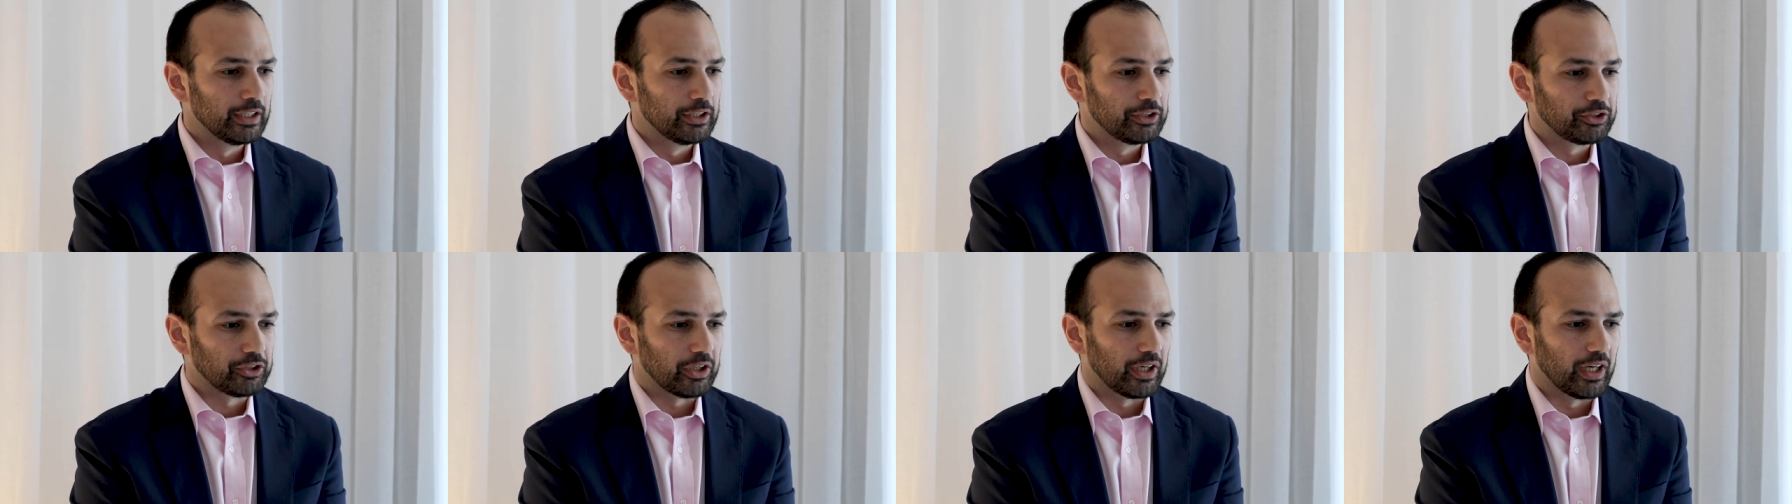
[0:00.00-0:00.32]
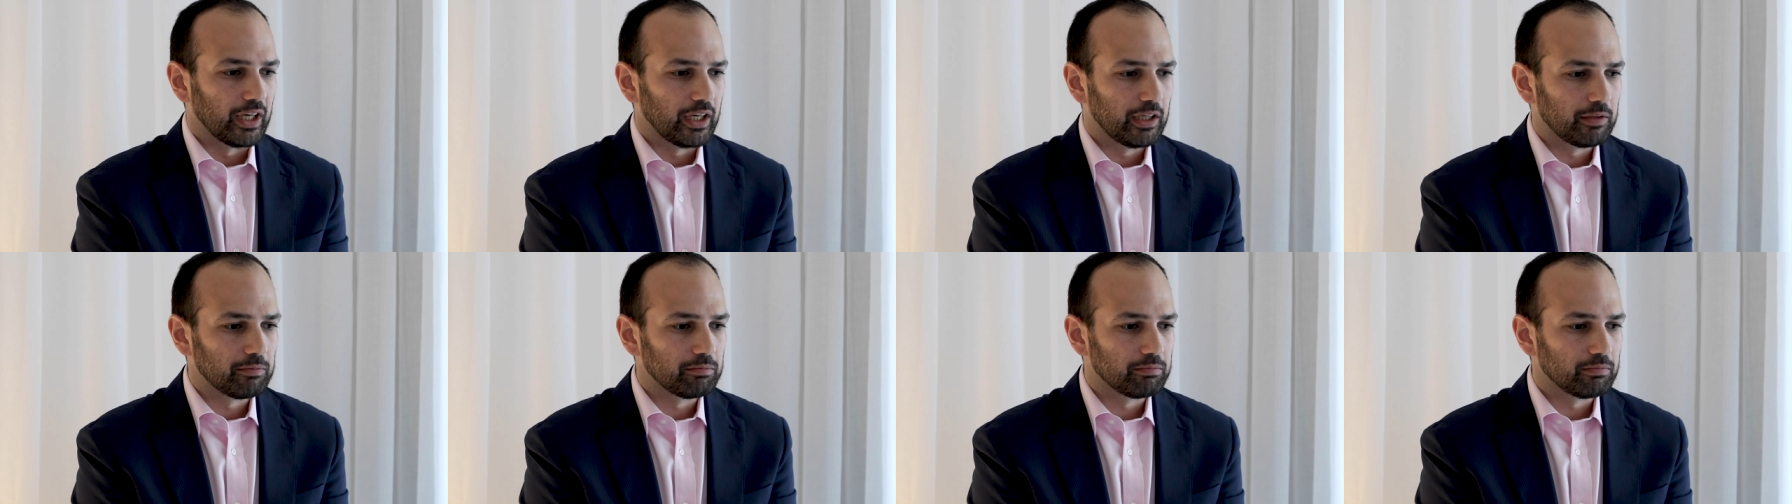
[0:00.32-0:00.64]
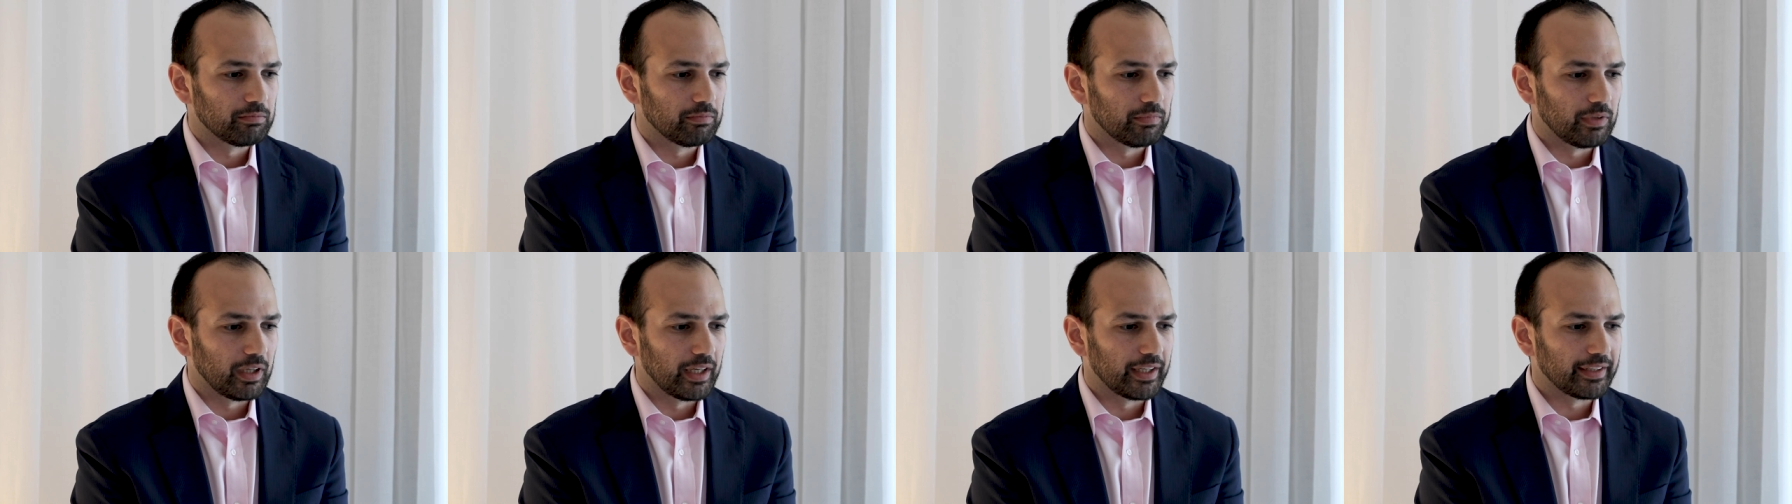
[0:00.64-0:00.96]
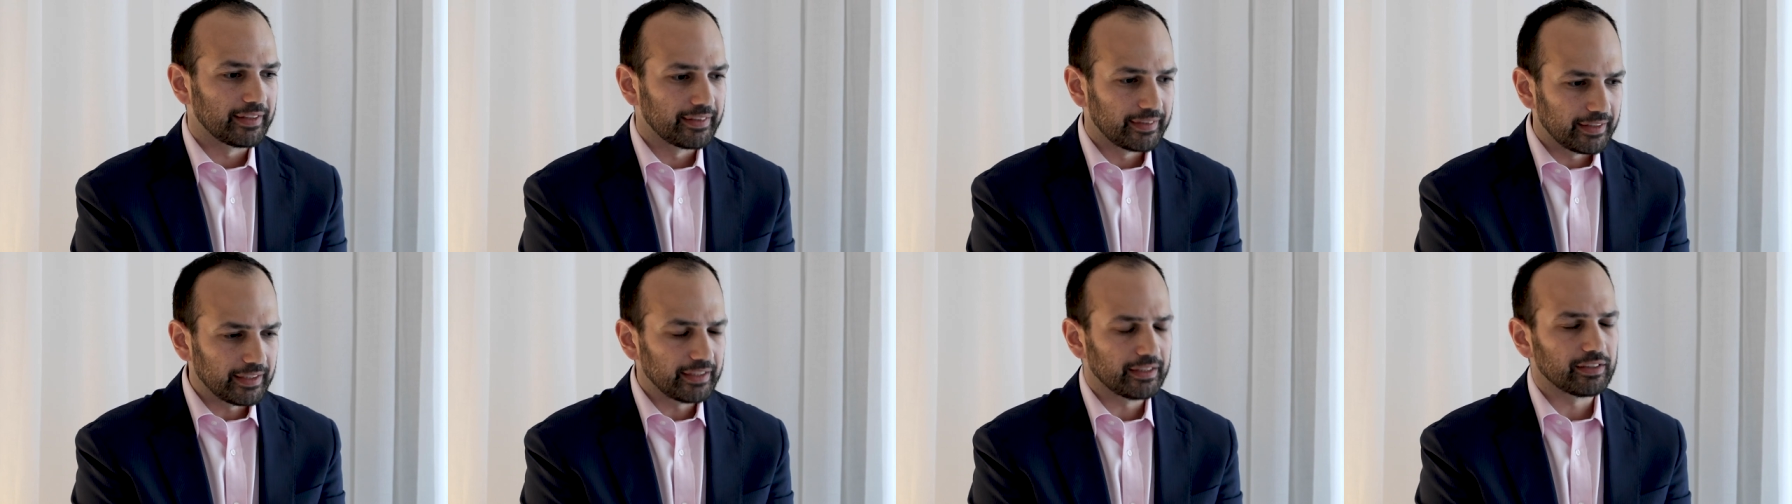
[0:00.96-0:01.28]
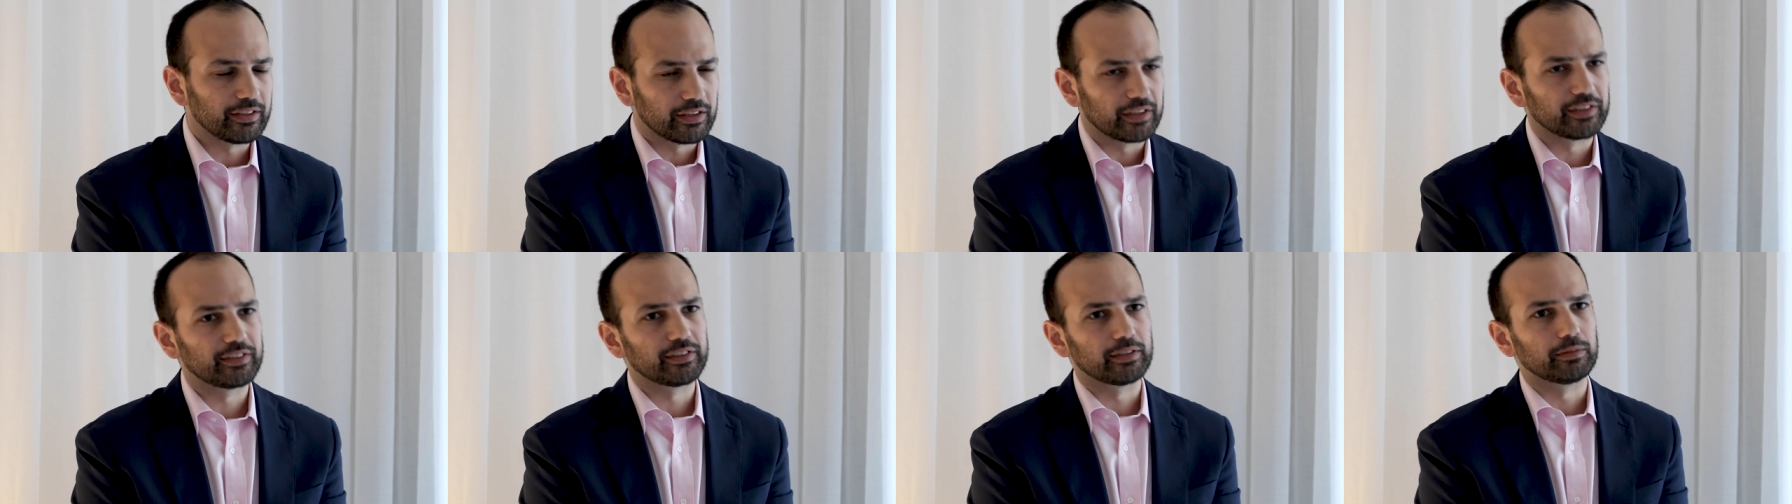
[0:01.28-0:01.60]
Sure. Um, I think
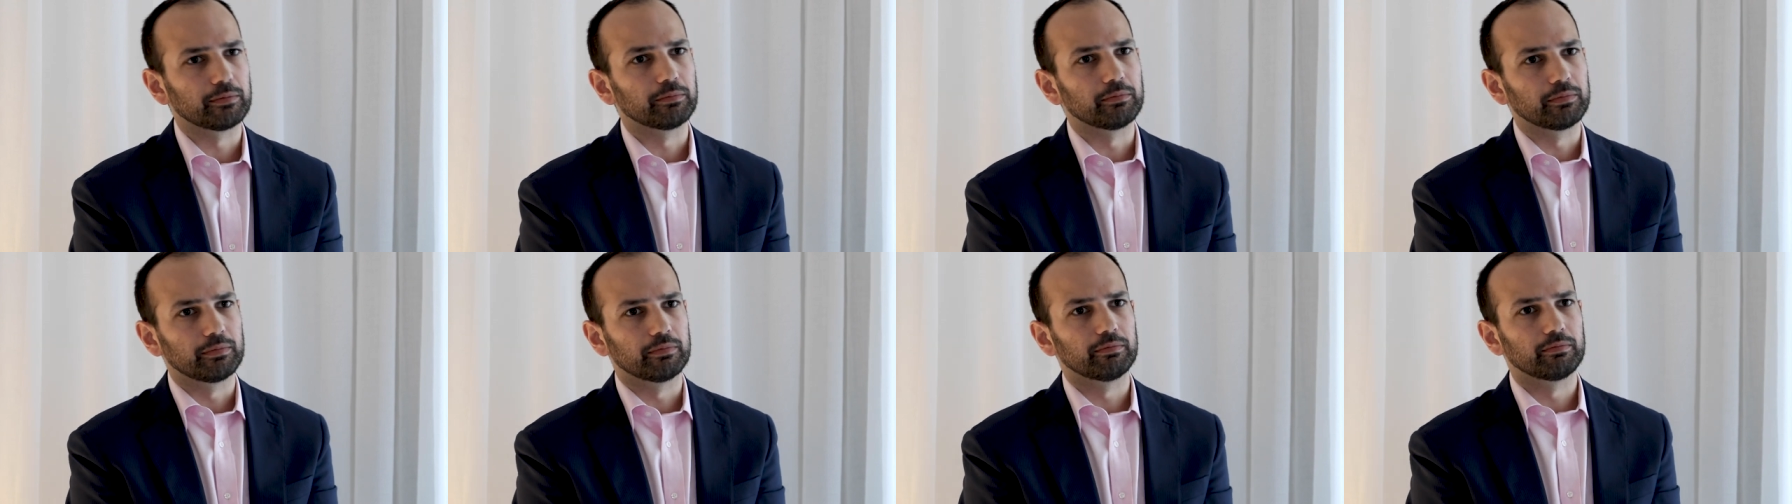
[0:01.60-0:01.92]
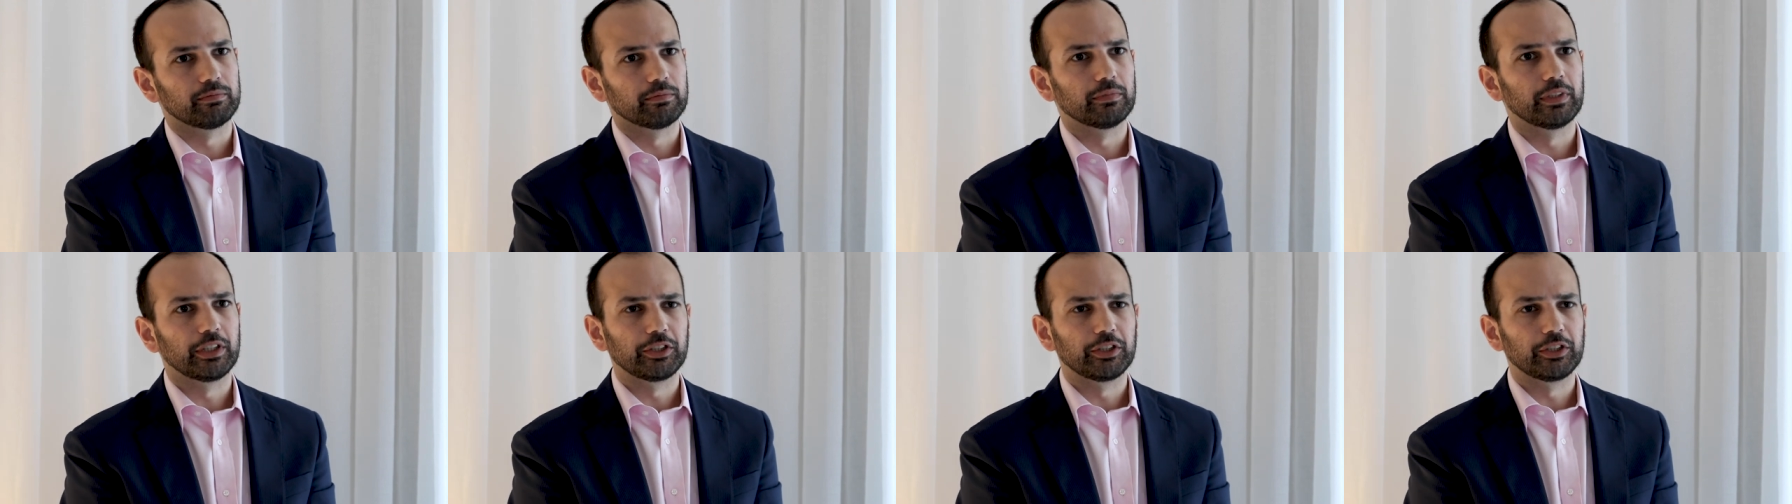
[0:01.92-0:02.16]
there are some